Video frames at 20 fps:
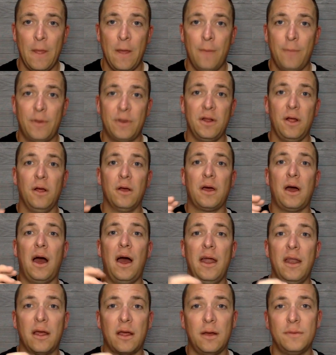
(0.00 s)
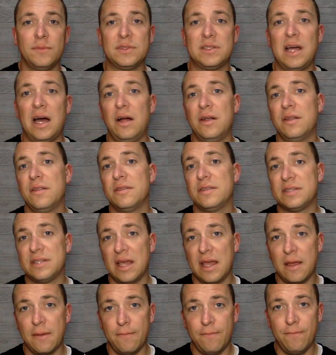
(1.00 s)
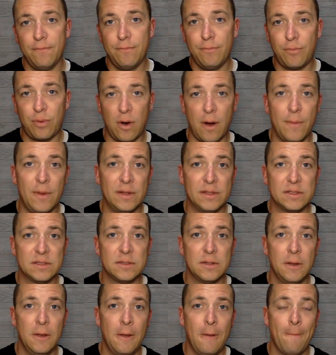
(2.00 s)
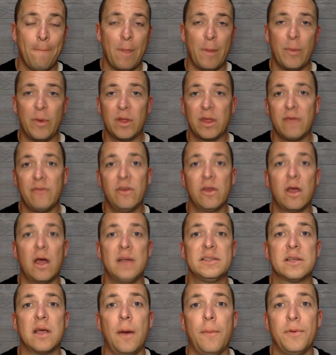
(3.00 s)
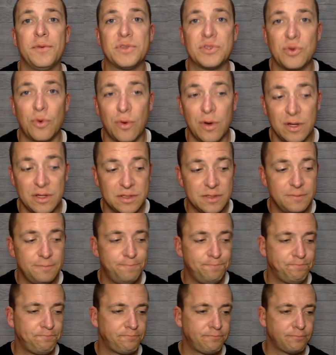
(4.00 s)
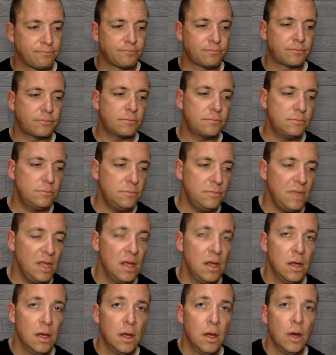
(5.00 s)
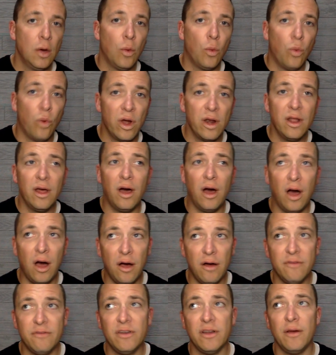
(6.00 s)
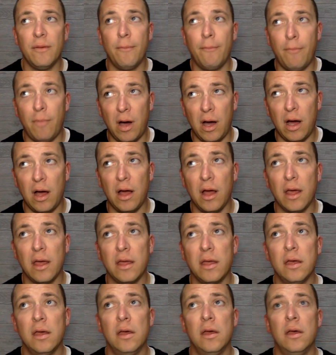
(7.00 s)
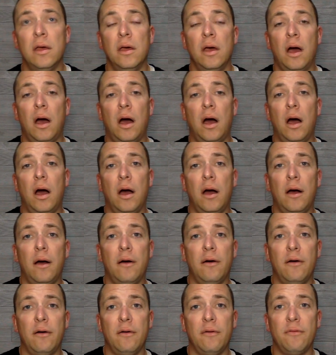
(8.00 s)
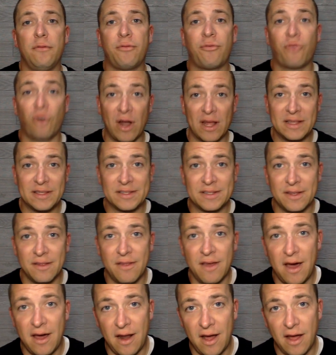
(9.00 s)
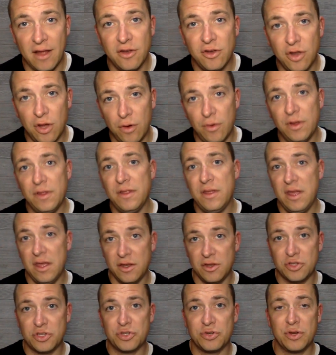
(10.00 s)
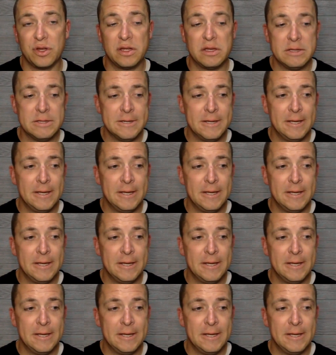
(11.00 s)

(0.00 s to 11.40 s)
but it all kind of comes down to the same premise. I'm going to give you guys a couple stories. One of my uh, friends that I know in the industry,